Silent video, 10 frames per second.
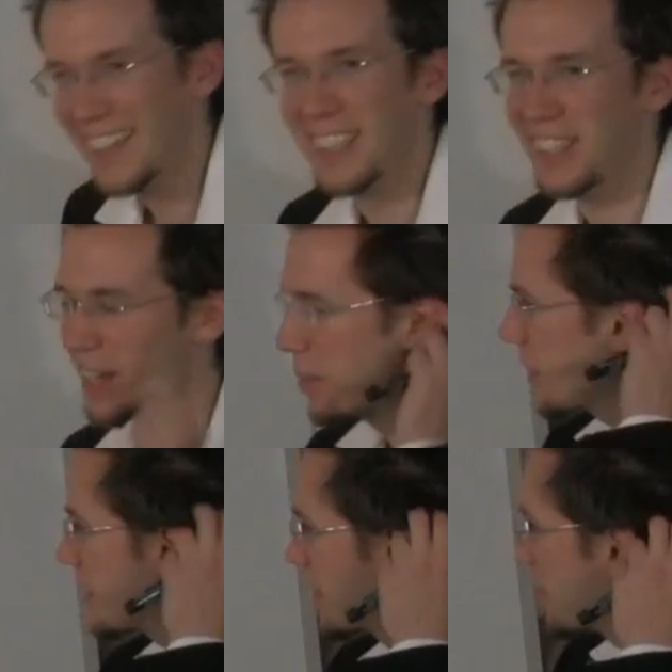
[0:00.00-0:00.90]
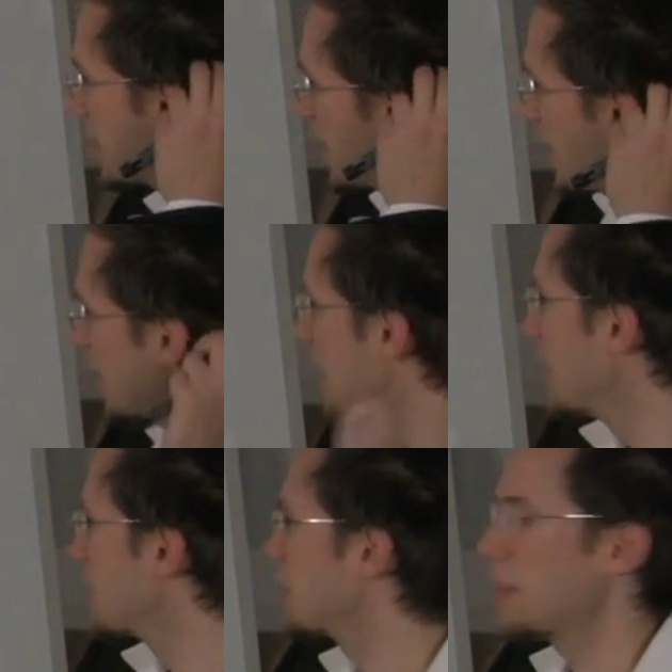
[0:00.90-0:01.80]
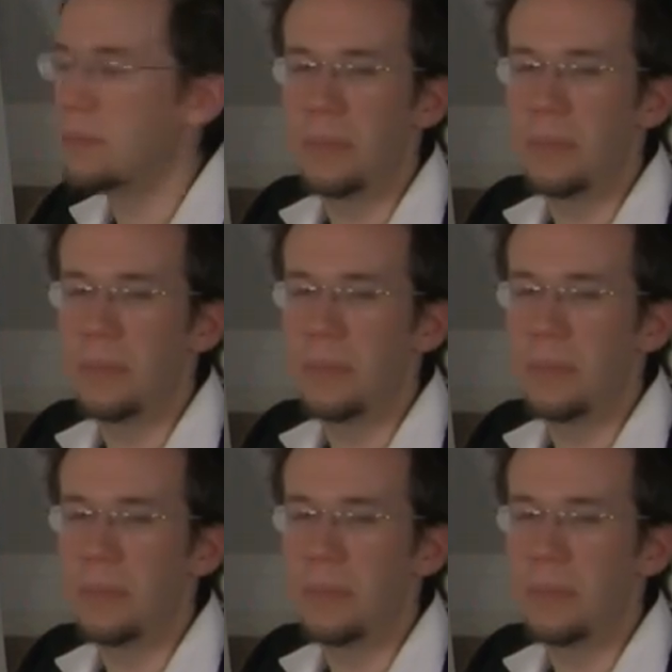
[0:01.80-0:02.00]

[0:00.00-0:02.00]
So I picked a different key. So I